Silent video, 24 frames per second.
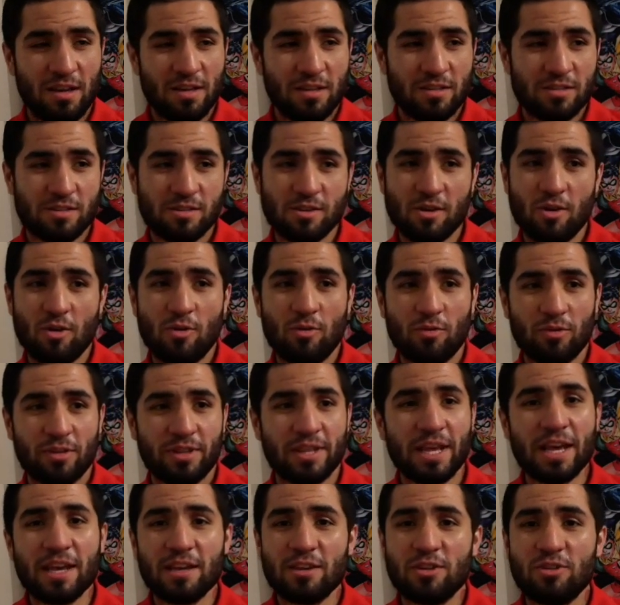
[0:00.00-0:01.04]
So
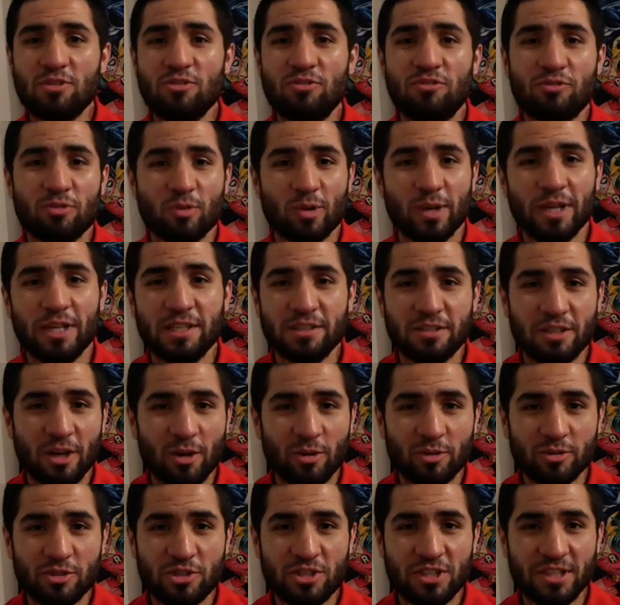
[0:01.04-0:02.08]
thank you for
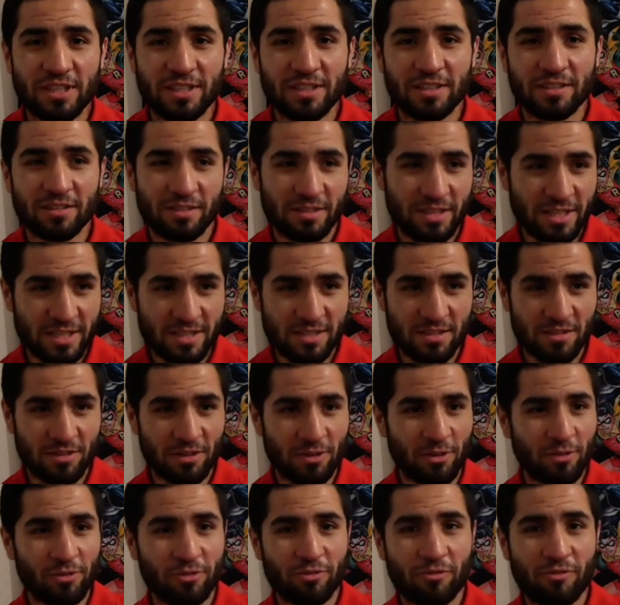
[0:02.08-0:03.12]
indulging this
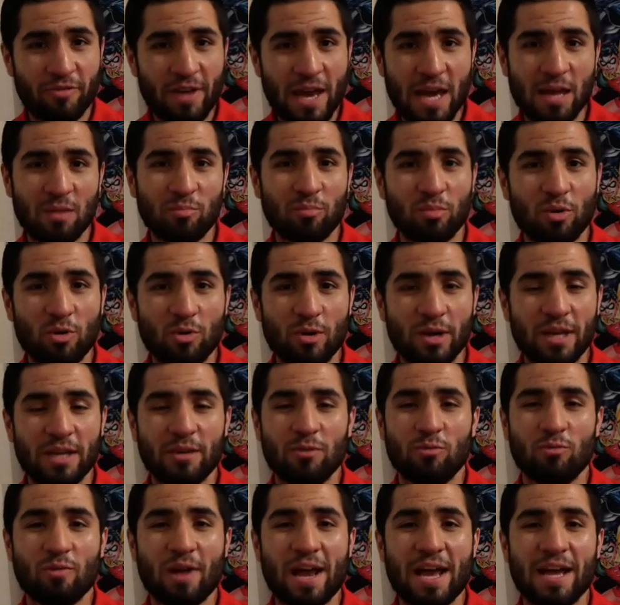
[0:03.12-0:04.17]
little
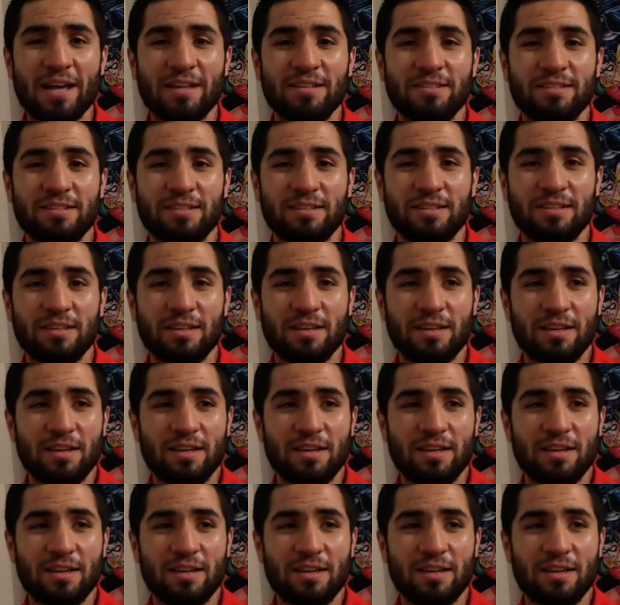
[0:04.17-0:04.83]
fanboy rant.